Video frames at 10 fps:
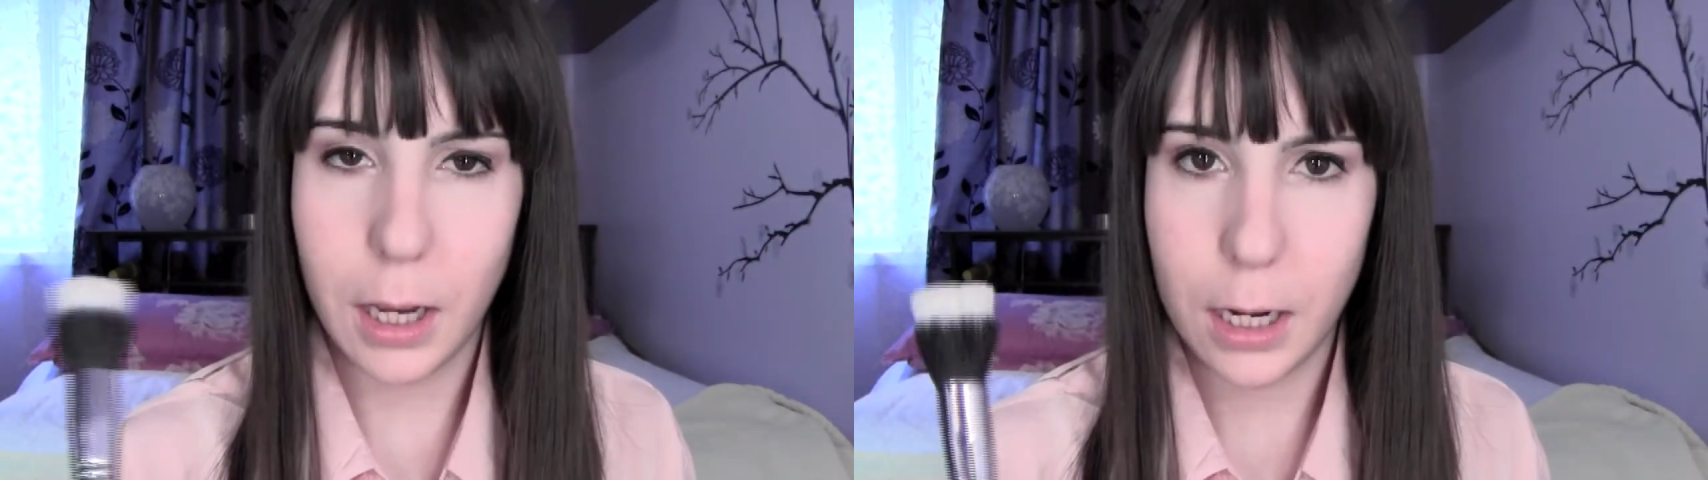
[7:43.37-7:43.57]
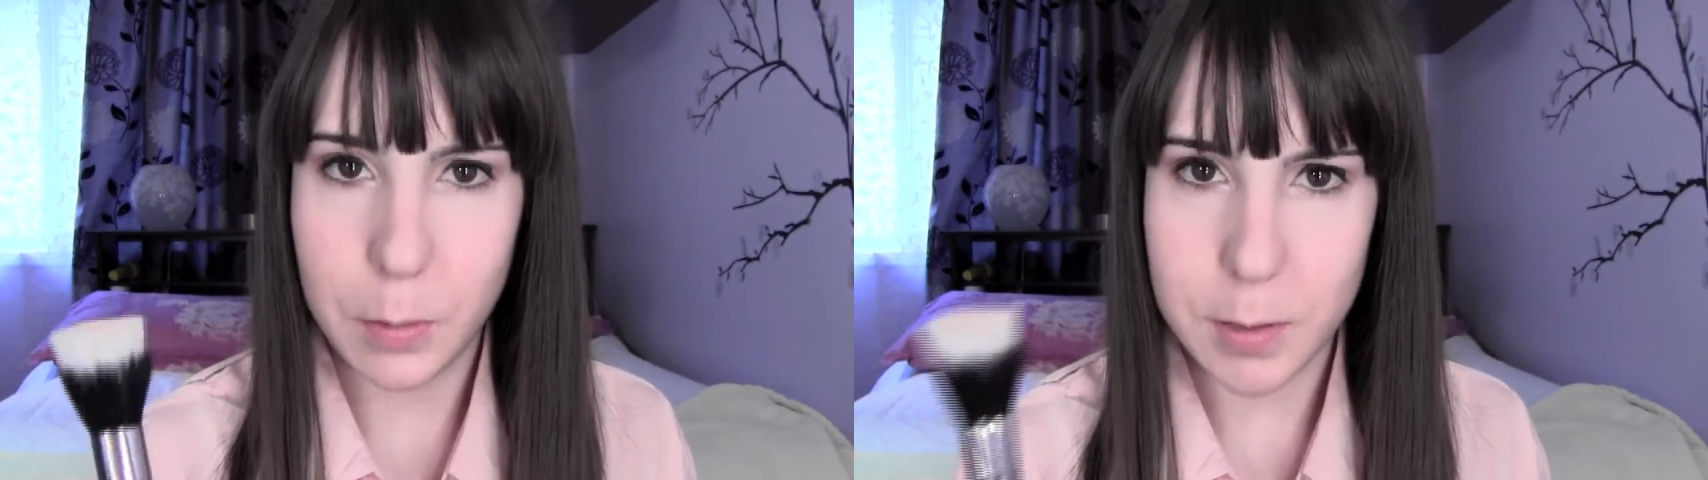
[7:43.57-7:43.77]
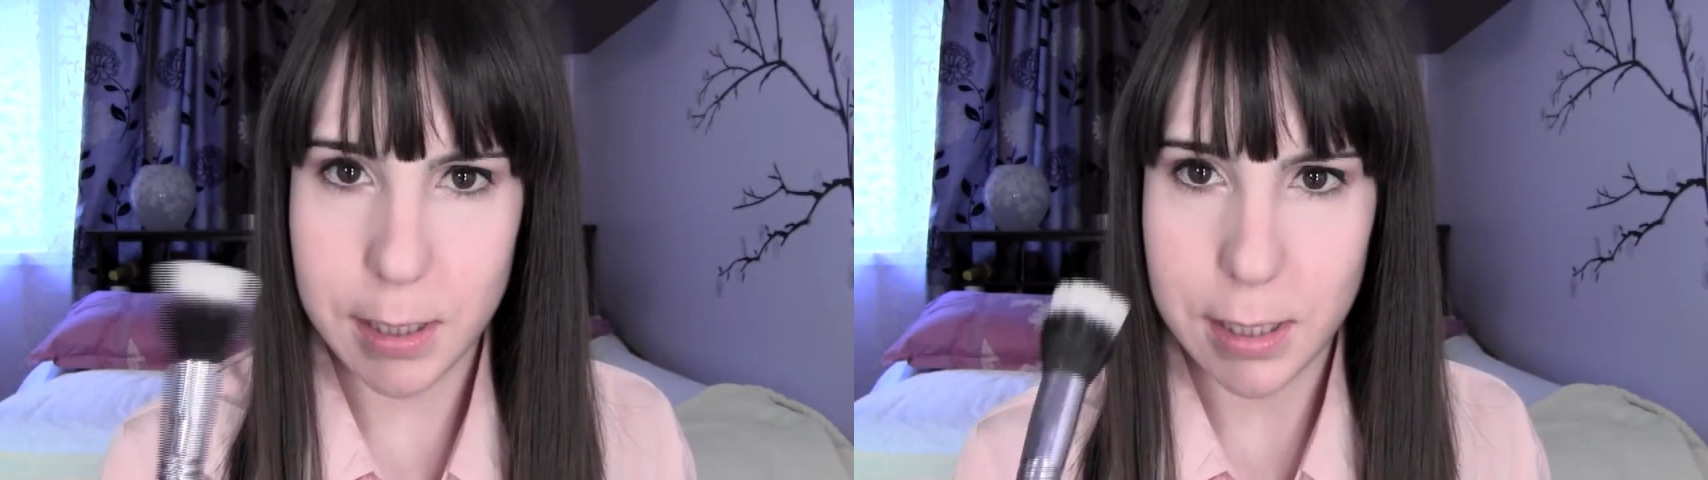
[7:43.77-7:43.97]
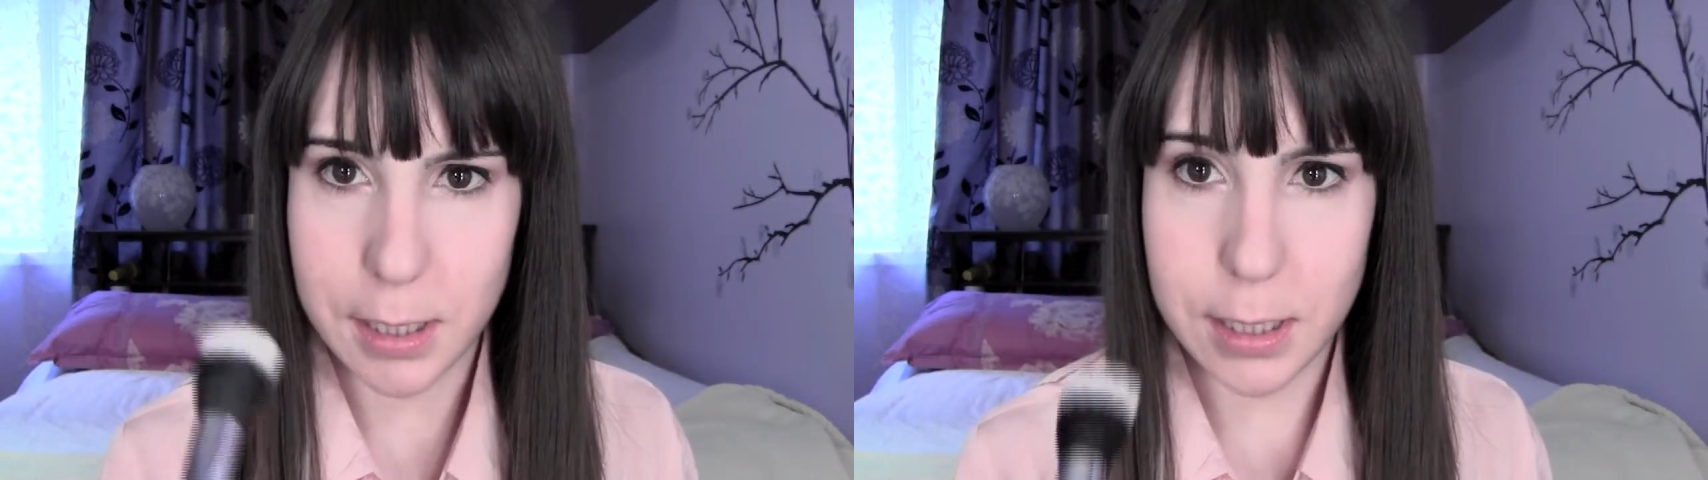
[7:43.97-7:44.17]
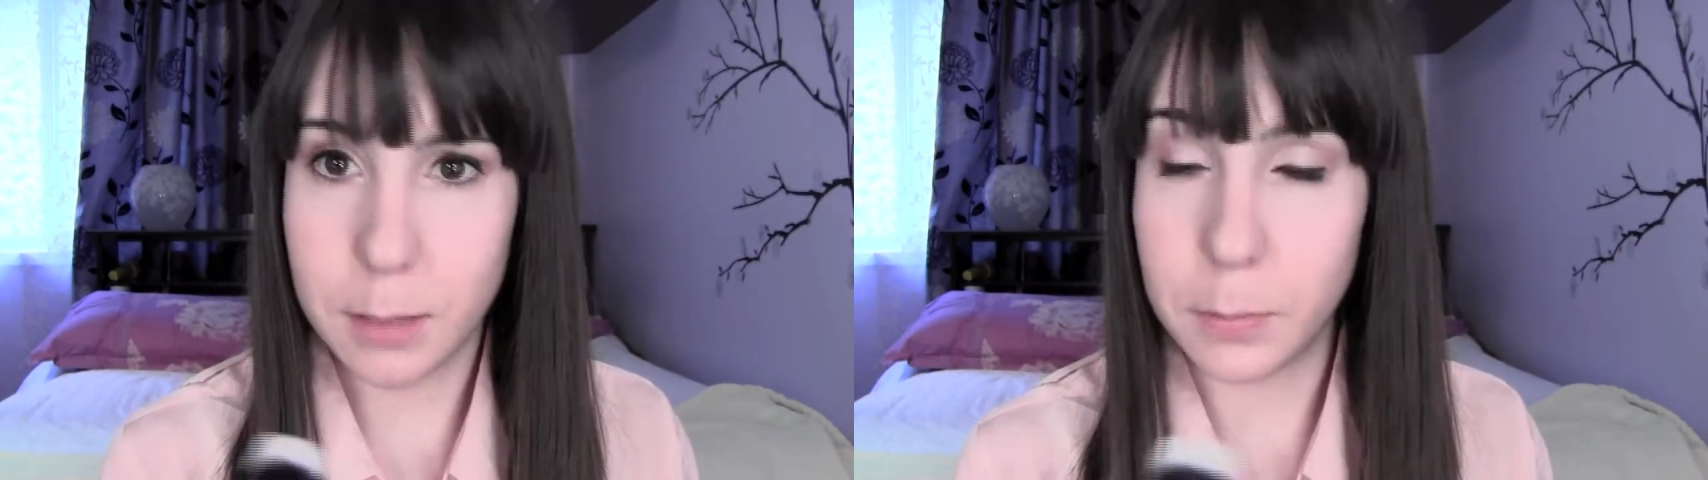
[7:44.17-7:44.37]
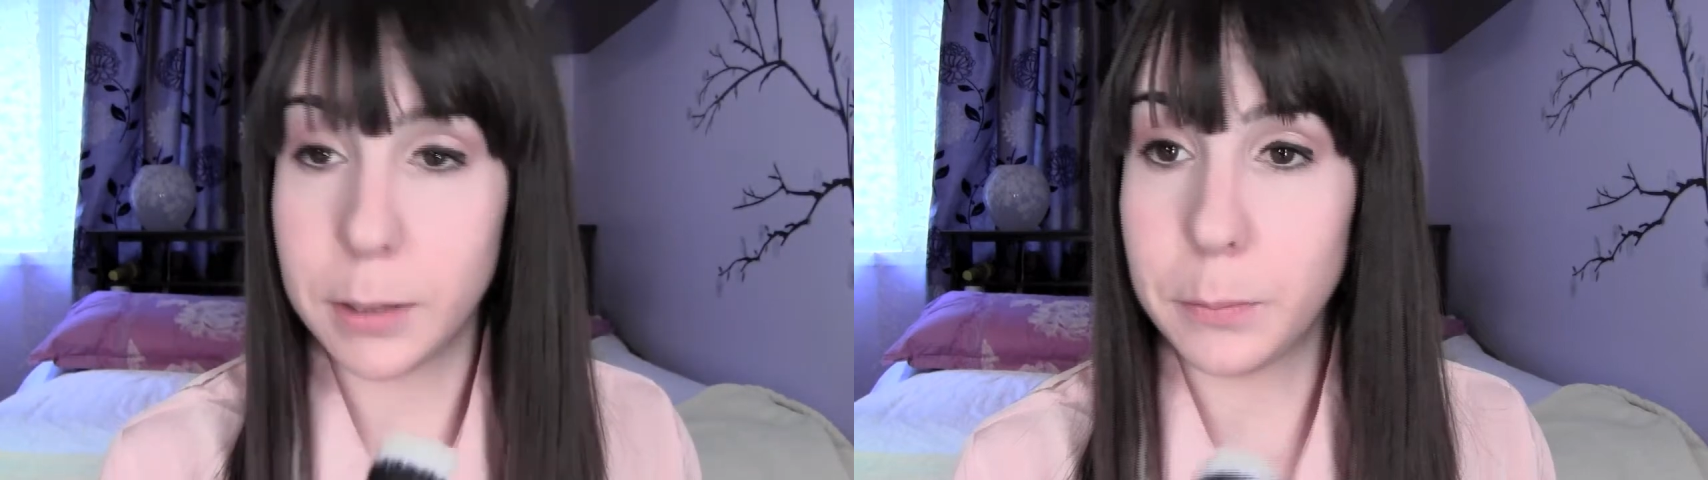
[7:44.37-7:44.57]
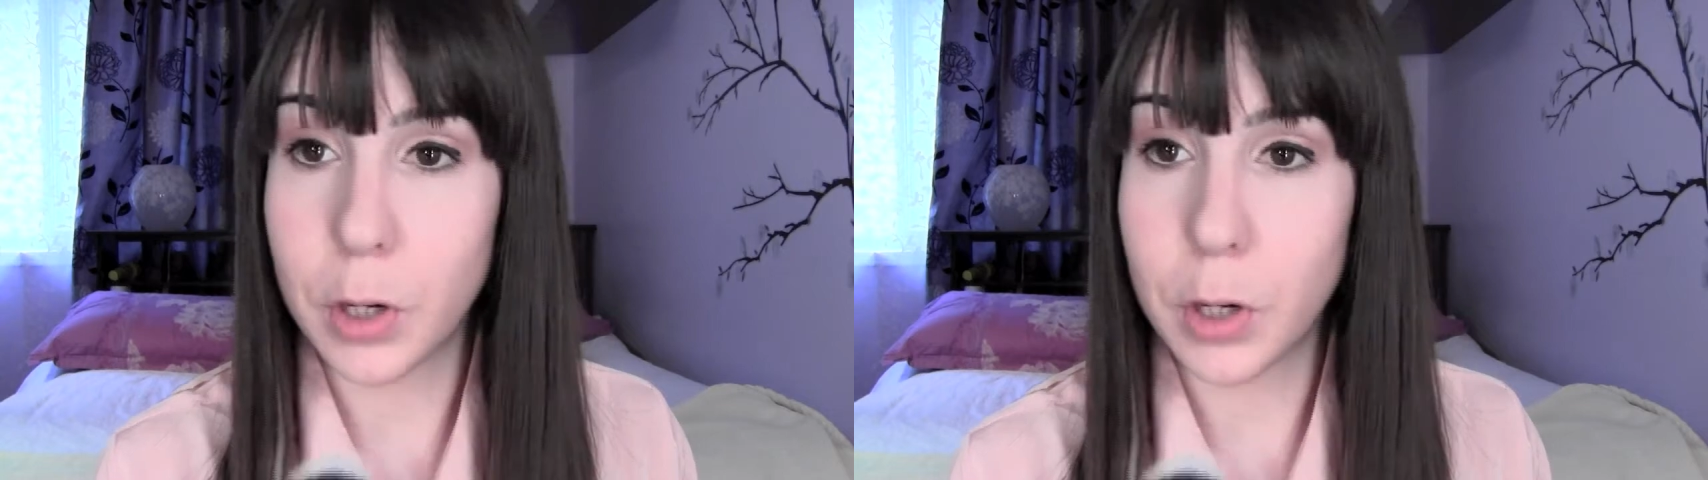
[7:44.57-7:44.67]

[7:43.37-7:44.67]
anyways, this is a stippling